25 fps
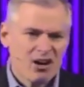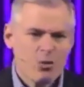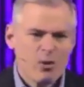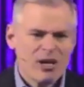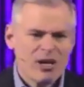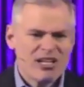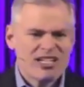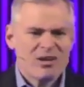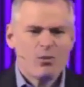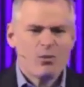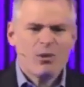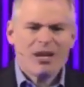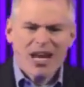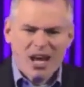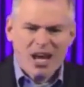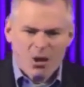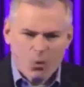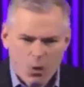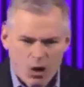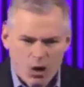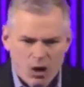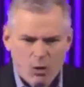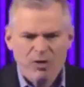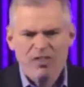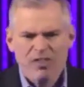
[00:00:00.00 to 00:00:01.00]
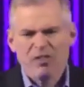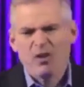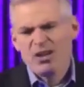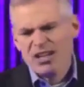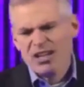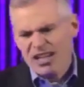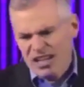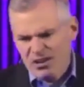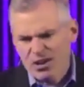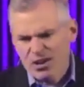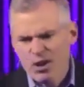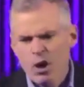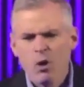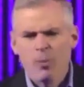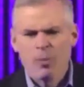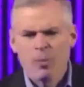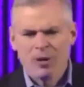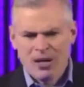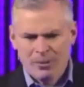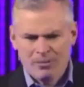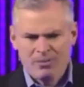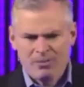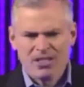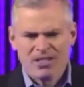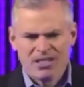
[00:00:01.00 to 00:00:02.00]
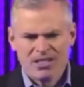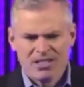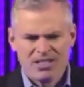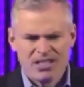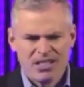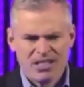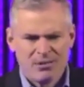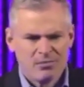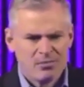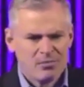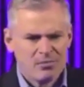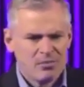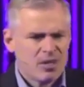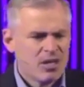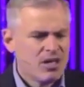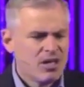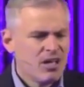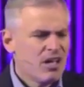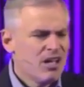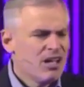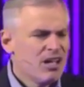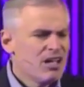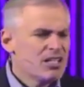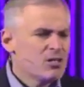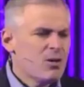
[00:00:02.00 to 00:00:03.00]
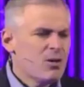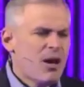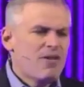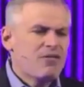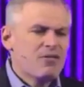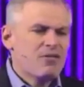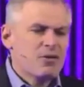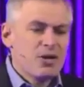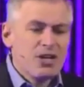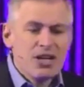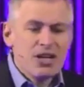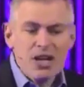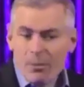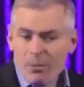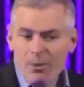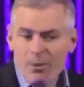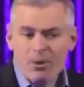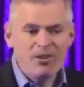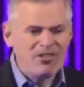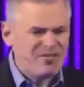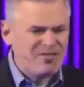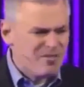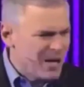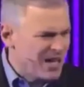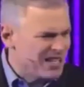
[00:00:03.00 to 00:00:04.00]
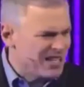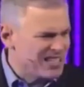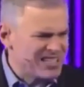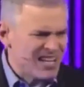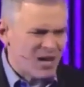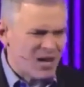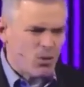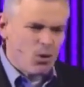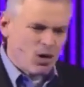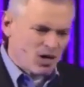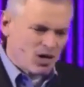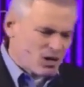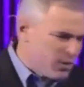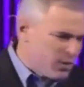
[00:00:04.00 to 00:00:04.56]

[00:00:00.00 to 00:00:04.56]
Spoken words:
We said, we got to work with her and get her to open up to the team. So after a number of months, I worked